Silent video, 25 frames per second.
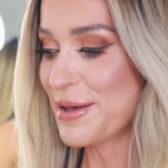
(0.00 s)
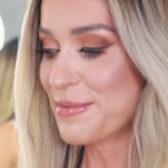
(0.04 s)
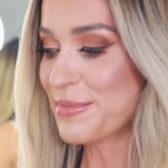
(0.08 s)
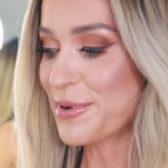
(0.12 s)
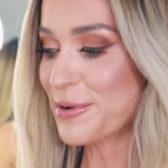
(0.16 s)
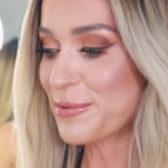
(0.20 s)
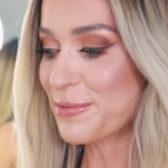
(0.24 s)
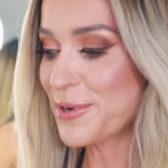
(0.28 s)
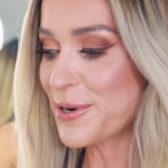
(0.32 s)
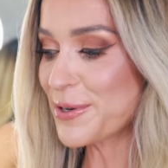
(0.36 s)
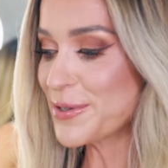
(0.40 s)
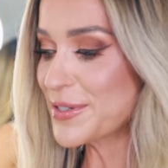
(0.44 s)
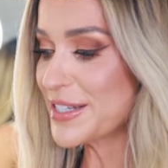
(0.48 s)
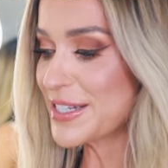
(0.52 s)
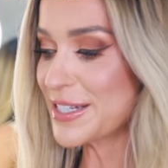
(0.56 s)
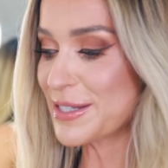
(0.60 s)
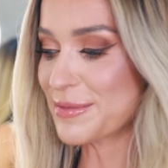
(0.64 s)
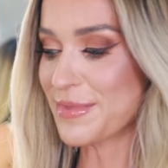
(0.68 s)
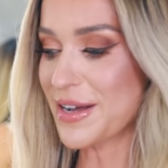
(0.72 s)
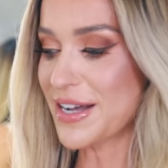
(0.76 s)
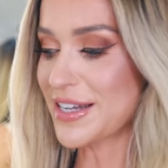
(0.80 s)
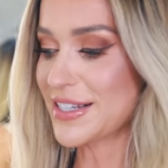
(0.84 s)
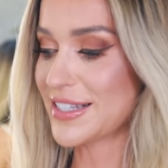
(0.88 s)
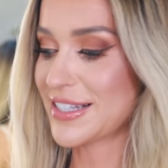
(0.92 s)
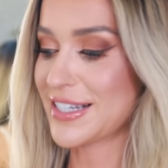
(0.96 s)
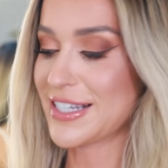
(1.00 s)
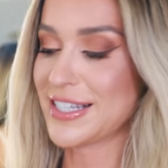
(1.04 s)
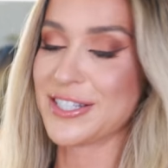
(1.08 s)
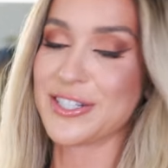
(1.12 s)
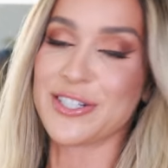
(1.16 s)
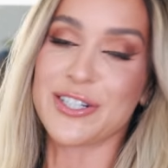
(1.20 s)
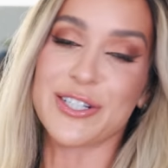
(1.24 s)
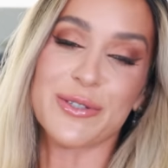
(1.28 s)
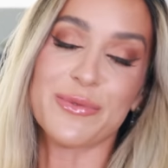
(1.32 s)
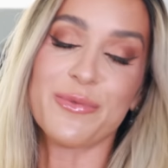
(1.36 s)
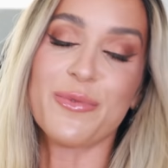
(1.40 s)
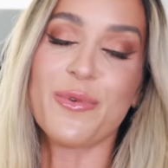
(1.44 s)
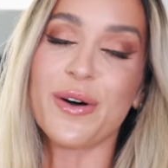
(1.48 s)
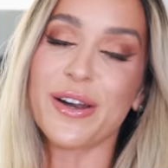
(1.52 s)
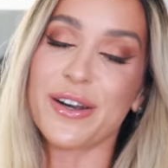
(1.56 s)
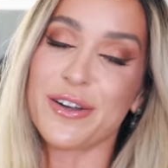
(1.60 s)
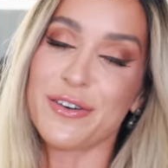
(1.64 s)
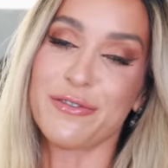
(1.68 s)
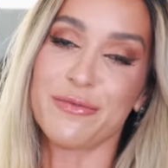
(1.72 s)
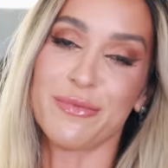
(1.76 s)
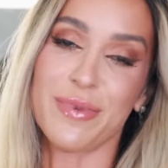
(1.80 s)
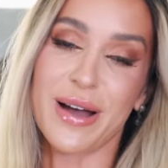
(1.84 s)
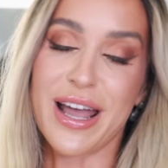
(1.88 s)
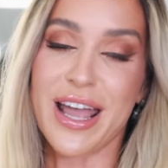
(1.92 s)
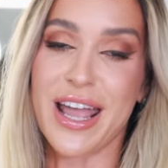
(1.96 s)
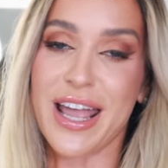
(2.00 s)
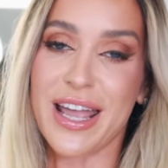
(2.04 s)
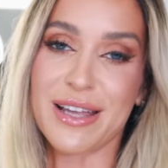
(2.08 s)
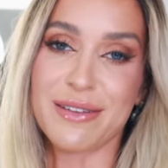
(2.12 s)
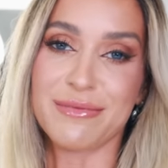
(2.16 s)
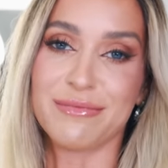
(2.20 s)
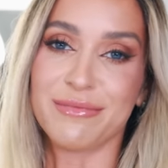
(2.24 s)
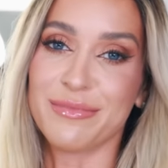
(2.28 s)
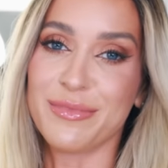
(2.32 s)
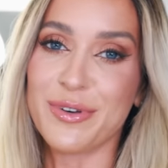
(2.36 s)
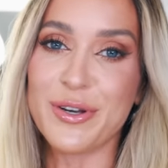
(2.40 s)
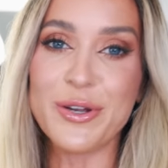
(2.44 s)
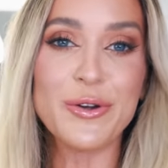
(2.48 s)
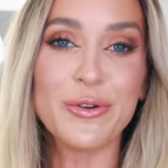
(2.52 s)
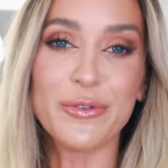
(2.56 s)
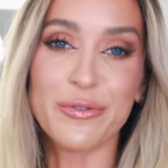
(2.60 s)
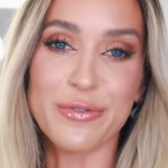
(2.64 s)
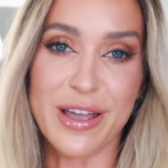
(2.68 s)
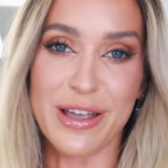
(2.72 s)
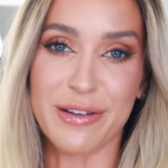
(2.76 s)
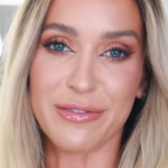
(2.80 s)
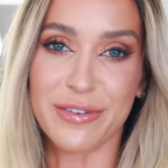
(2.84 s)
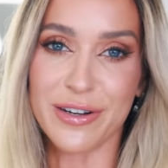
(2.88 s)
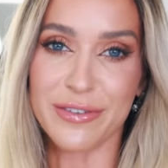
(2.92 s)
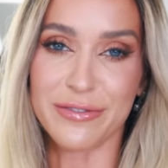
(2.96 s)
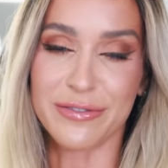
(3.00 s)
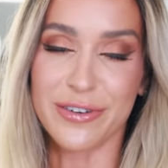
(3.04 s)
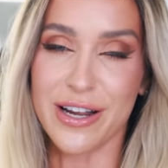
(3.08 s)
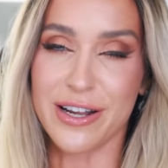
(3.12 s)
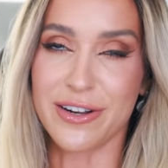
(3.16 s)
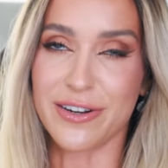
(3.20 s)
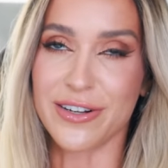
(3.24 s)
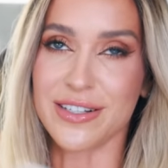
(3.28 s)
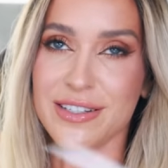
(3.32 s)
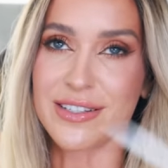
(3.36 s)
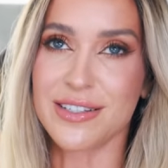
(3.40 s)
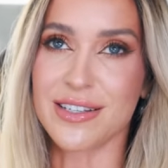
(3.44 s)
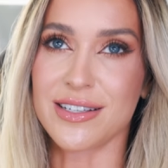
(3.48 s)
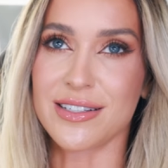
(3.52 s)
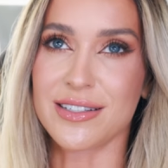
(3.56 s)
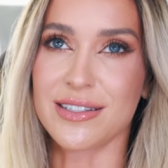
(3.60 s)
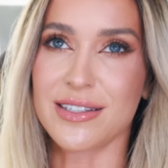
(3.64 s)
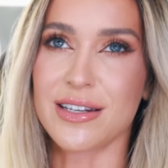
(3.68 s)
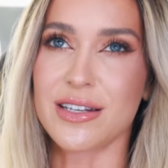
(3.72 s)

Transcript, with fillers: But Roses Musk is just one of my new favorite fragrances.